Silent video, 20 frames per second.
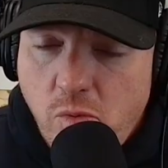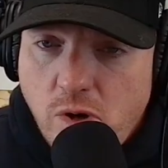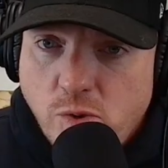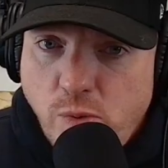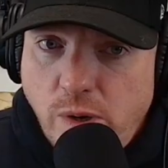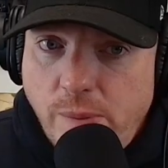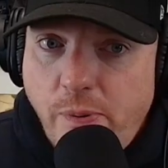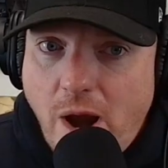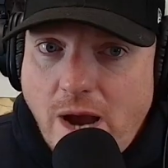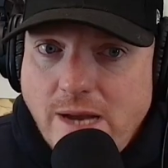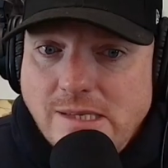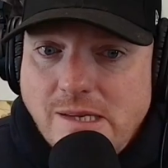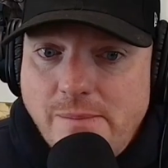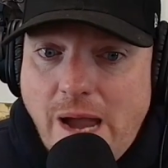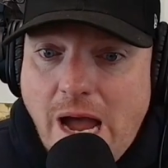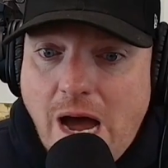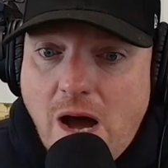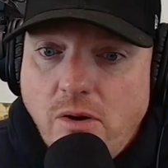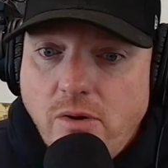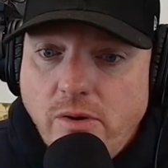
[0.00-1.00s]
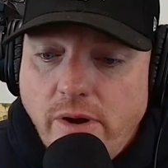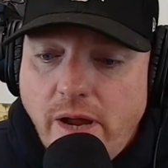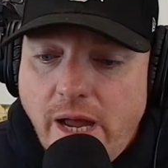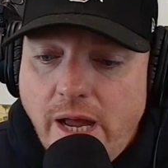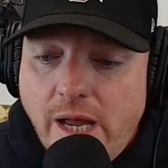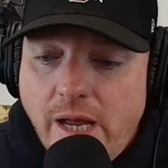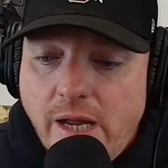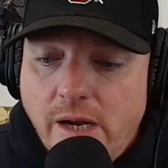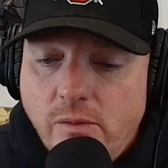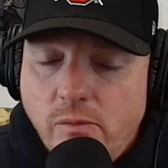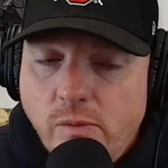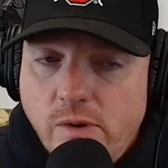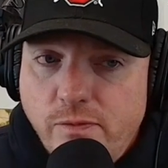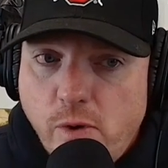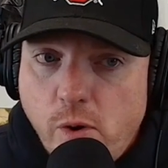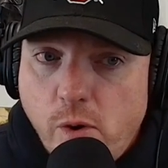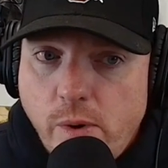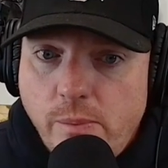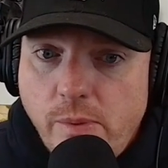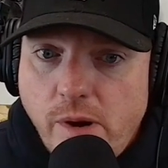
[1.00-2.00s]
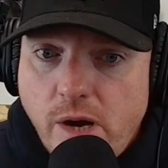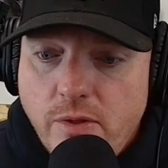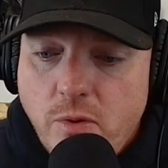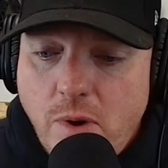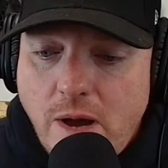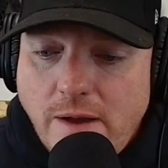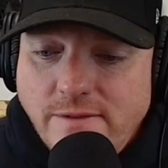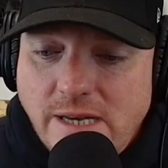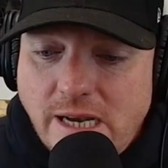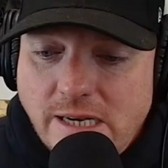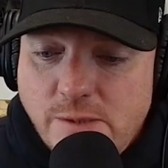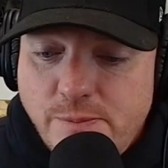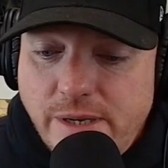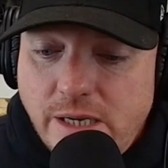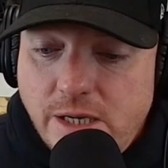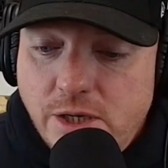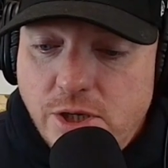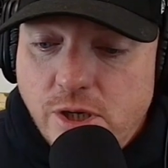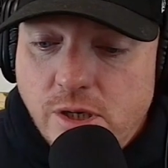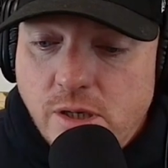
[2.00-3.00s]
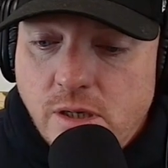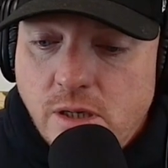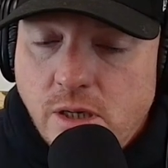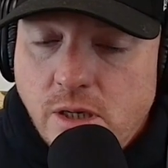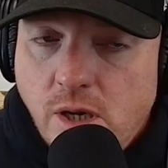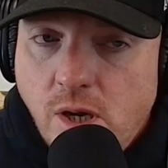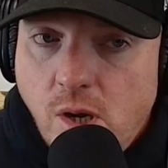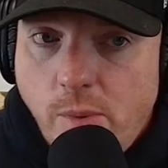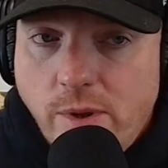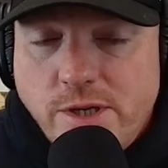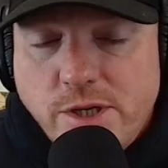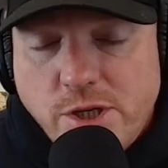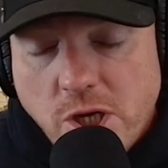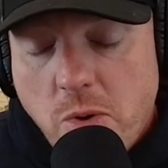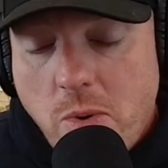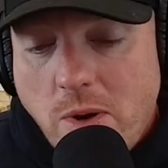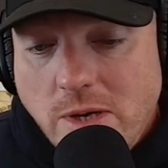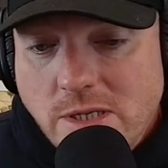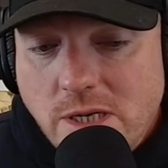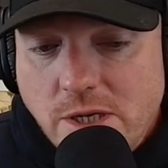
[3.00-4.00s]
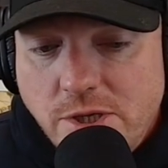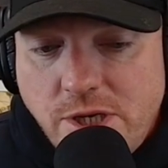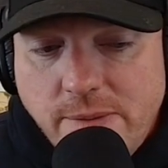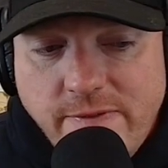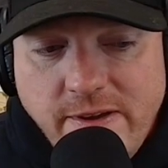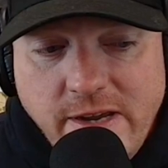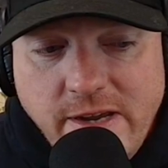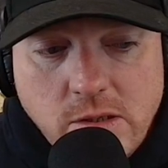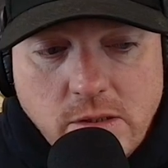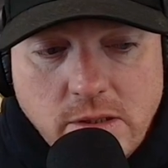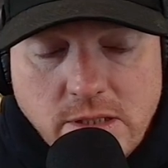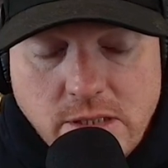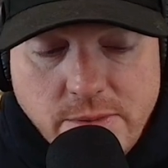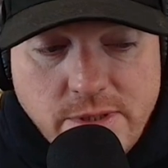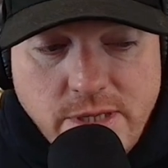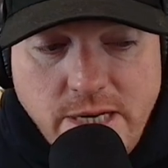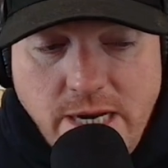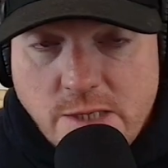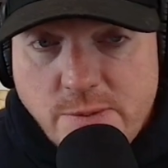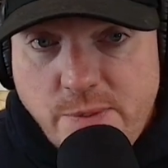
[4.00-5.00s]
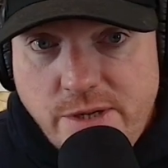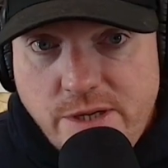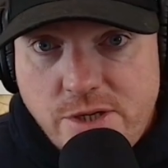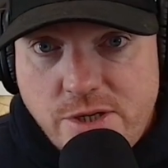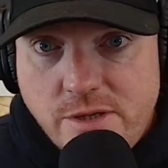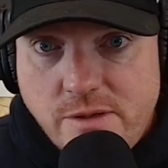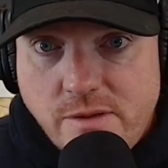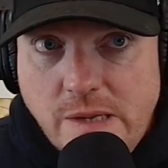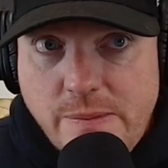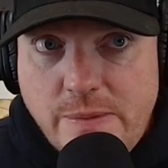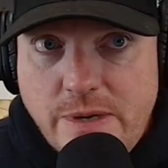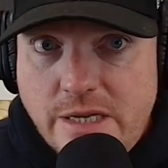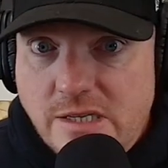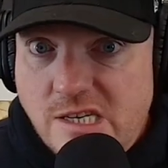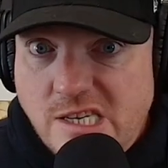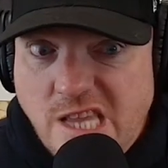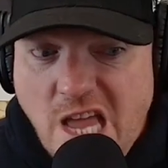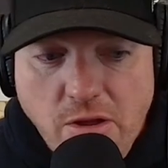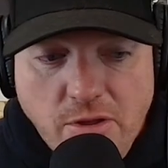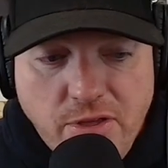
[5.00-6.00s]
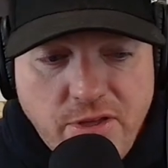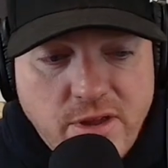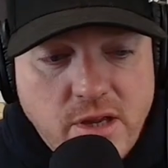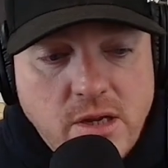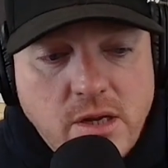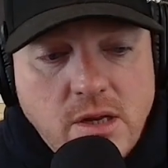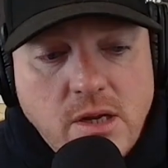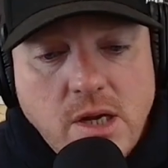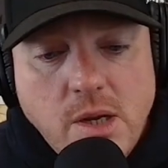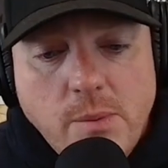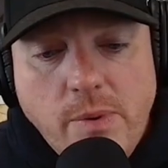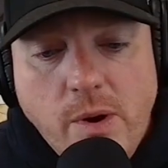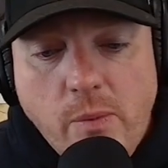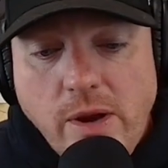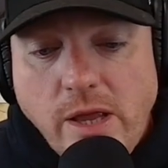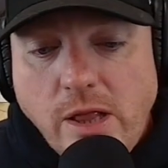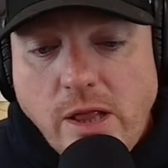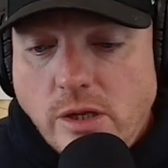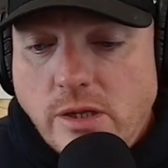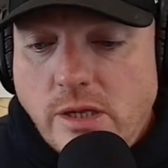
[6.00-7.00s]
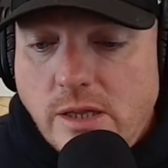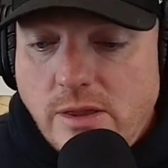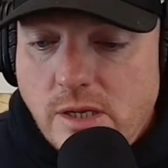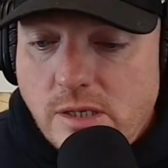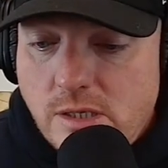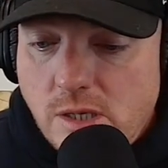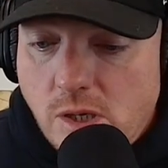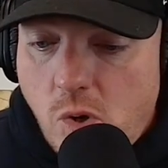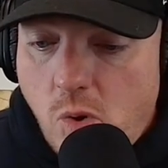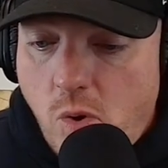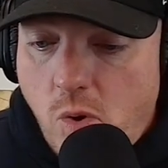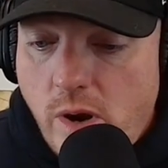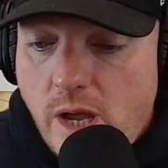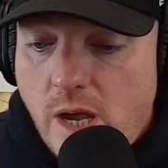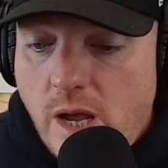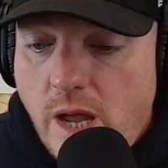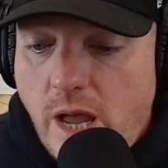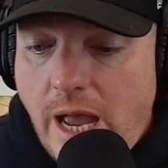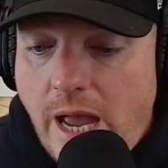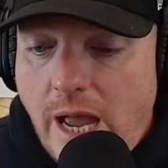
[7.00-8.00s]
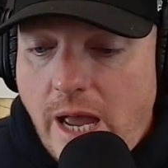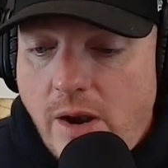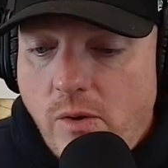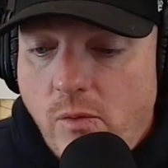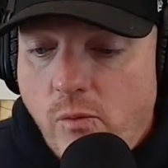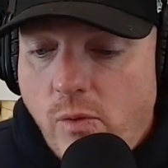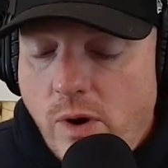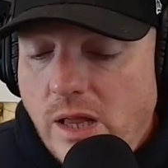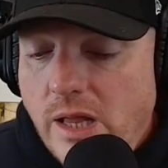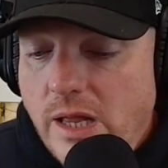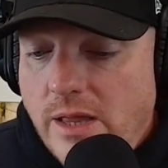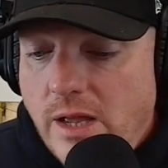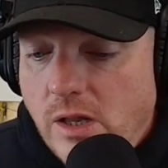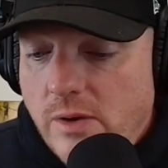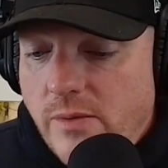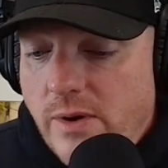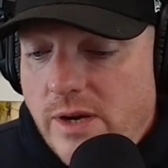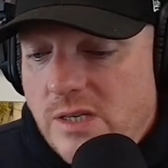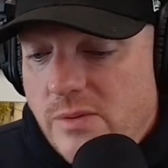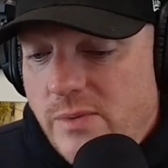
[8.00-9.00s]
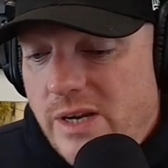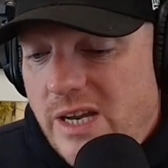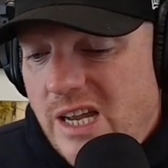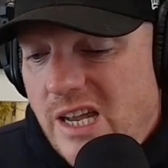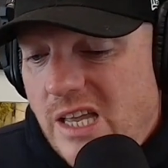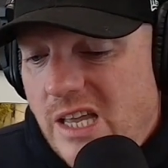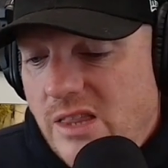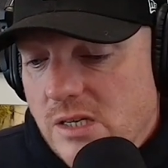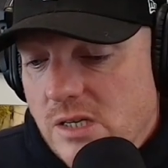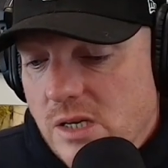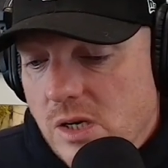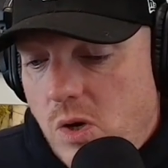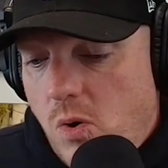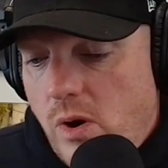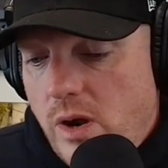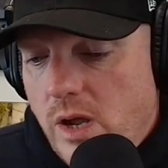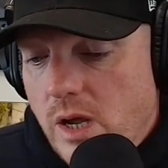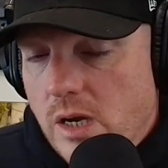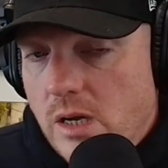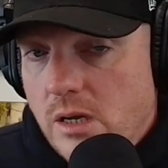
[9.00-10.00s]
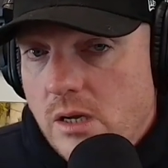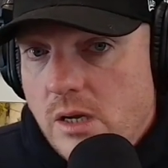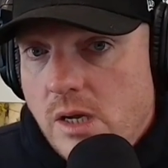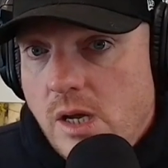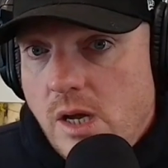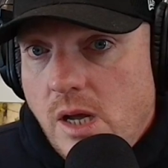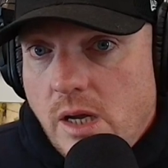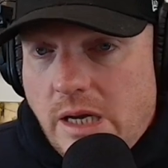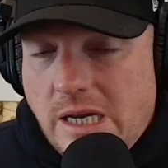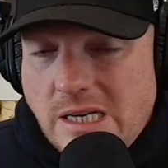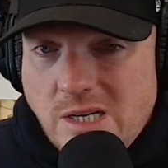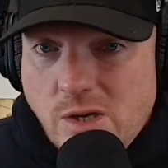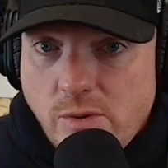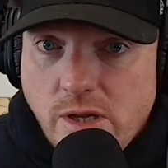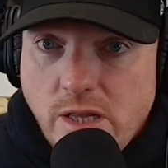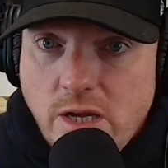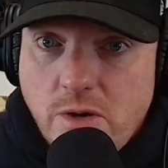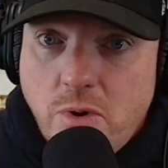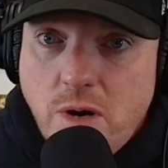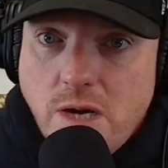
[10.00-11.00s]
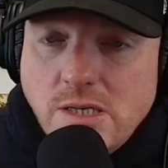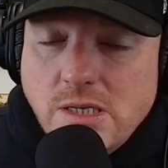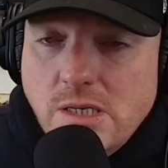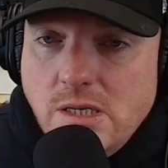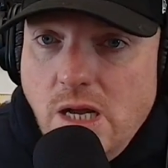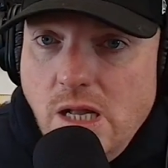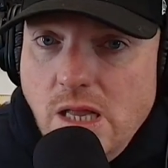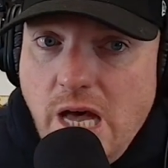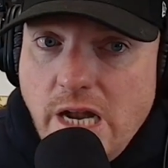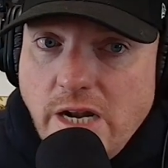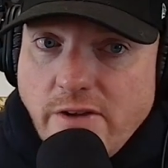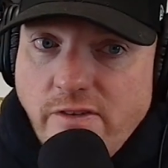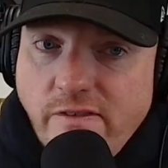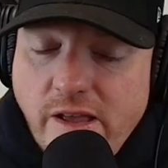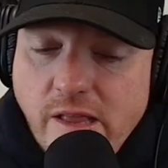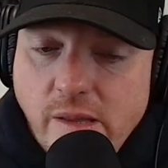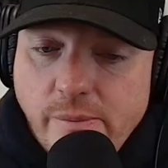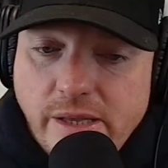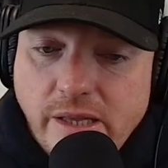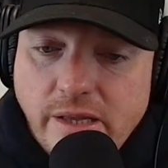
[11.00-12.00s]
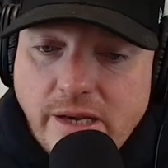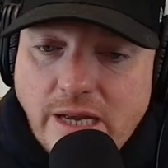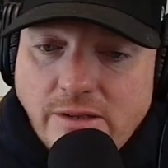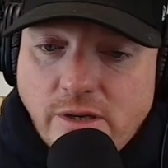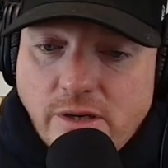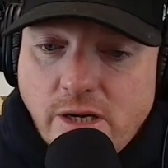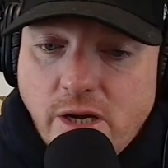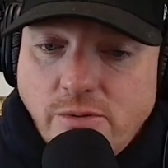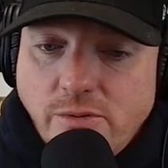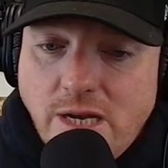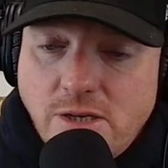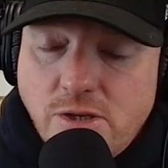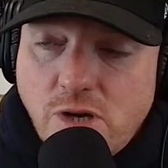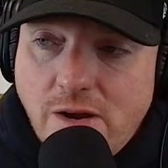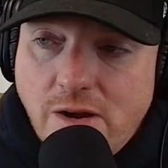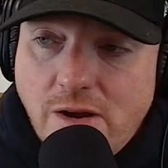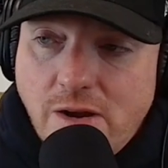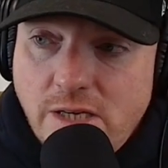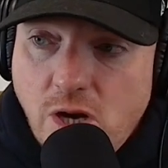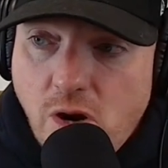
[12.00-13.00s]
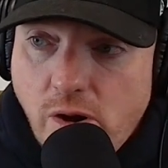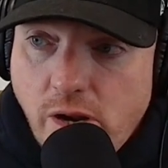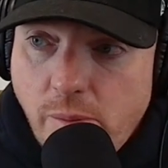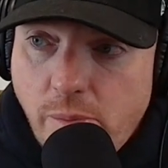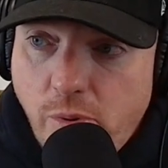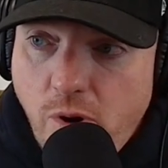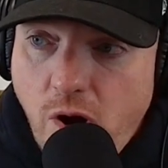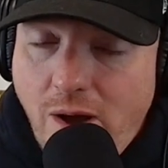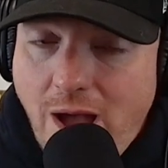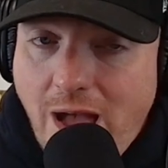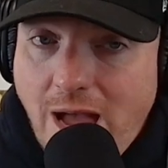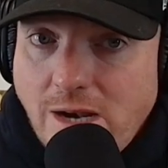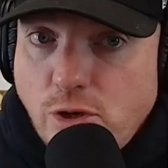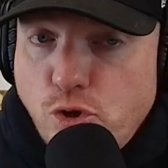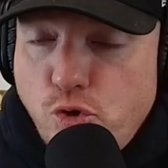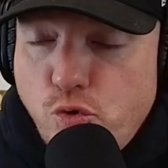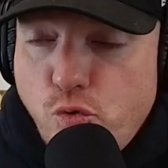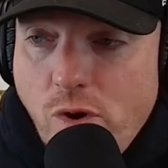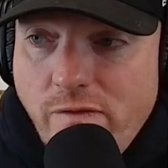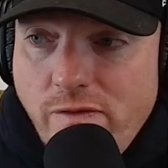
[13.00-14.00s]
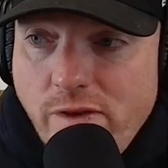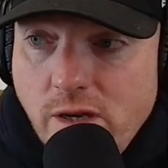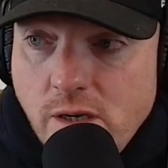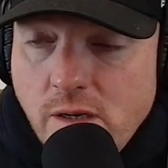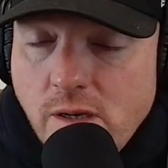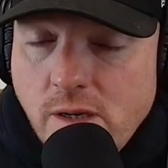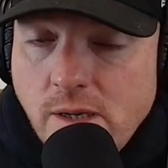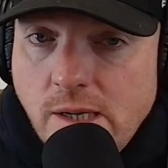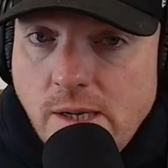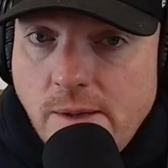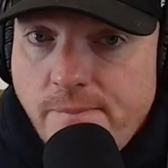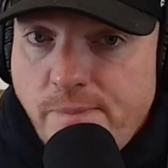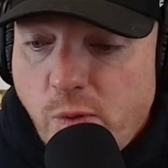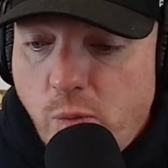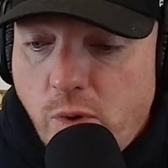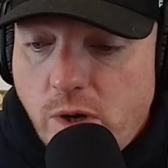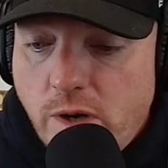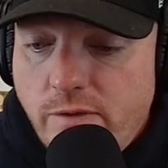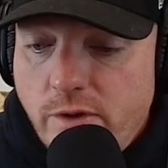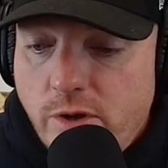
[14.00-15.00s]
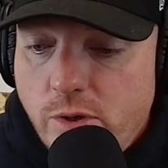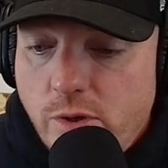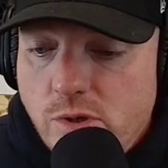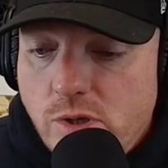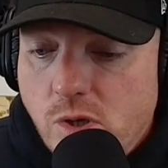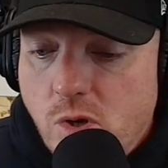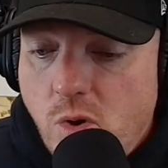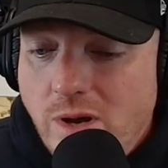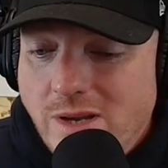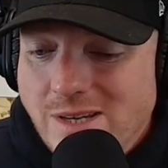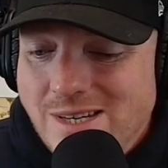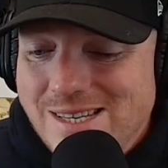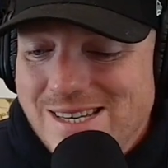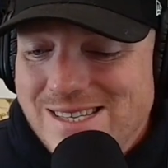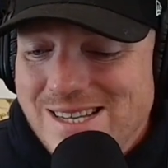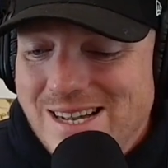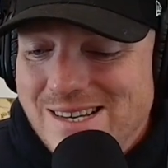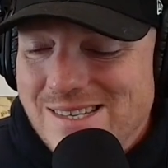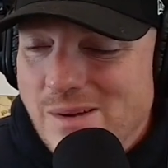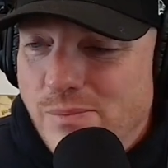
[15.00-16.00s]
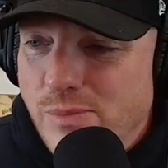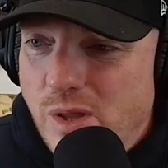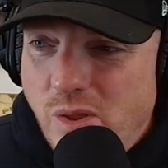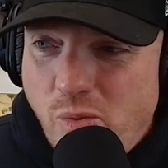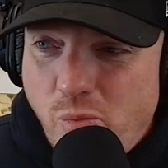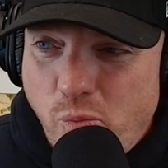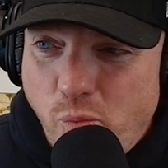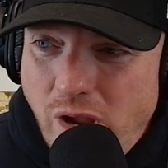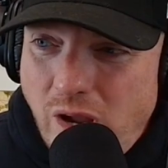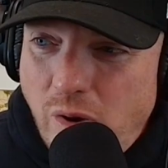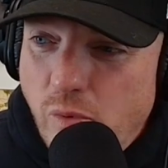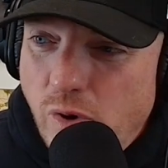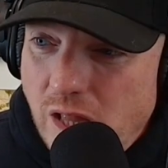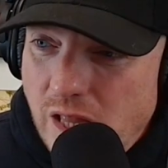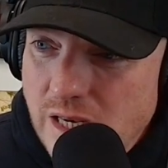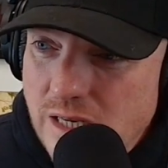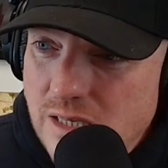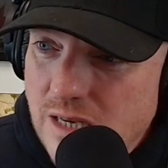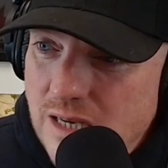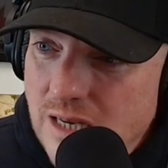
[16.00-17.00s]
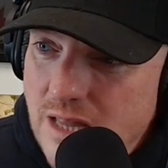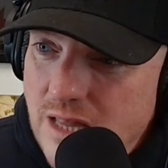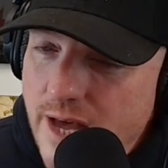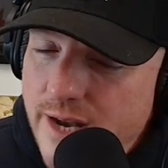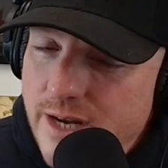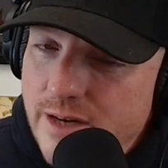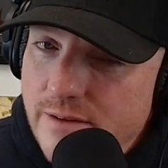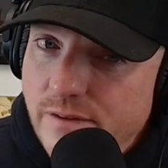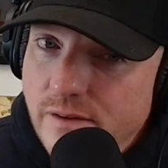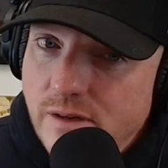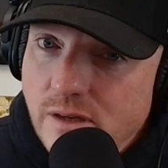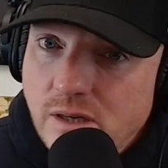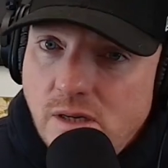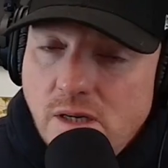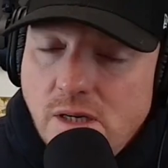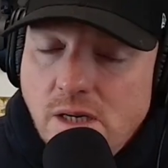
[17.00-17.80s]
was um, we priced them out, and before we bought the wife's Expedition, which still wasn't a cheap vehicle because it was an Expedition Limited Stealth, but we looked at the Sequoia, and really the only reason we didn't get the Sequoia because there really wasn't a lot of availability out there to go test drive a T R D Pro. I hadn't driven one of the new Sequoias because it's not something that we really see a lot of.